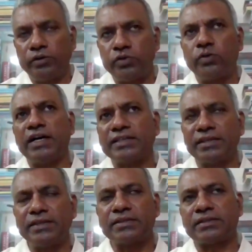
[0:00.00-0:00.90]
to
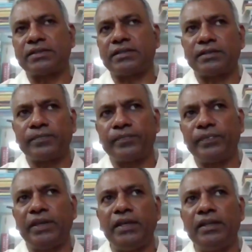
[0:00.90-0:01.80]
assist
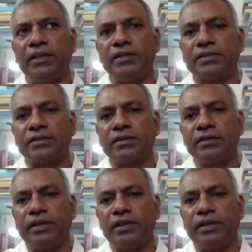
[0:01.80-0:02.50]
in this.